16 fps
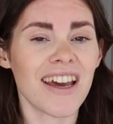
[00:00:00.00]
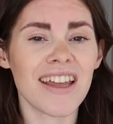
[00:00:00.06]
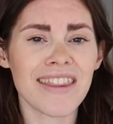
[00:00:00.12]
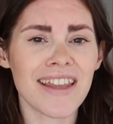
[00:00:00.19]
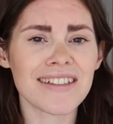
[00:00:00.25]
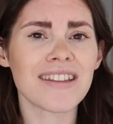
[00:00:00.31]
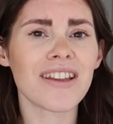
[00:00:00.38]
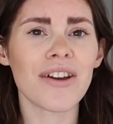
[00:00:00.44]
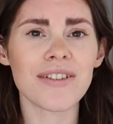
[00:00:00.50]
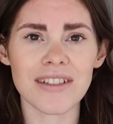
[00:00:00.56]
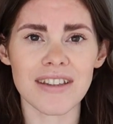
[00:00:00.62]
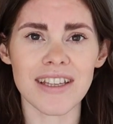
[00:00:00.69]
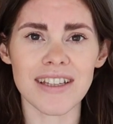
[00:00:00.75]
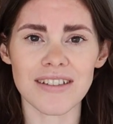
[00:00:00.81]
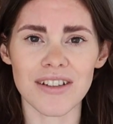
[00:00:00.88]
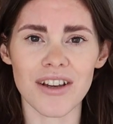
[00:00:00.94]
There's loads of
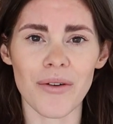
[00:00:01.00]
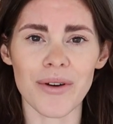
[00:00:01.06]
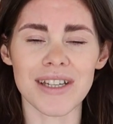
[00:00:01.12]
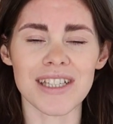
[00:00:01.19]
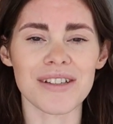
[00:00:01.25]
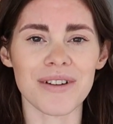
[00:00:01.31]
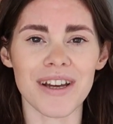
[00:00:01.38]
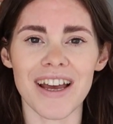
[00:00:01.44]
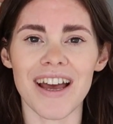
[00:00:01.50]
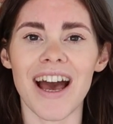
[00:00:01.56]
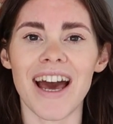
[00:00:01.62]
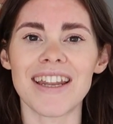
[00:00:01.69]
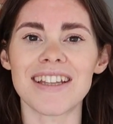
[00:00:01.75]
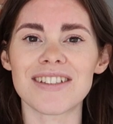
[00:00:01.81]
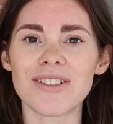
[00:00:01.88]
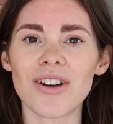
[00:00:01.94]
things that go into it,
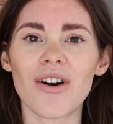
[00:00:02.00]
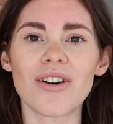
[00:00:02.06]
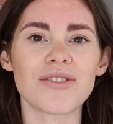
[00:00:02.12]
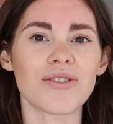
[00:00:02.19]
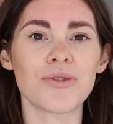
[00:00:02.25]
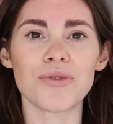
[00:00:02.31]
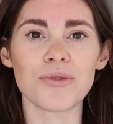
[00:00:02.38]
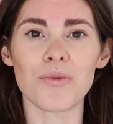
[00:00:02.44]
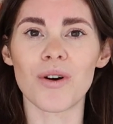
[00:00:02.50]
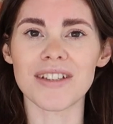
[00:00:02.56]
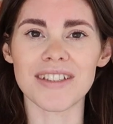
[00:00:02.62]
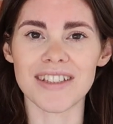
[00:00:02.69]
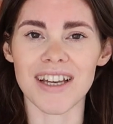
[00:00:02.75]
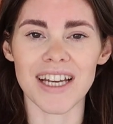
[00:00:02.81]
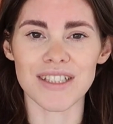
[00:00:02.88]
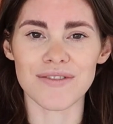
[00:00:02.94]
and it's not all one
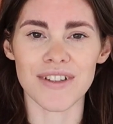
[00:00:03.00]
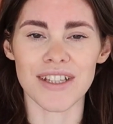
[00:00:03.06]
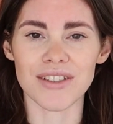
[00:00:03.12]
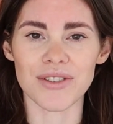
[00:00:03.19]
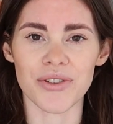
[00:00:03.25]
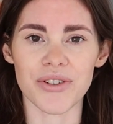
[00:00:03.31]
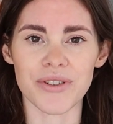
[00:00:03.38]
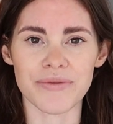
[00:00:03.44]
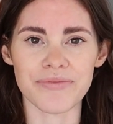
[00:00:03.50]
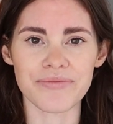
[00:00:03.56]
size fits all.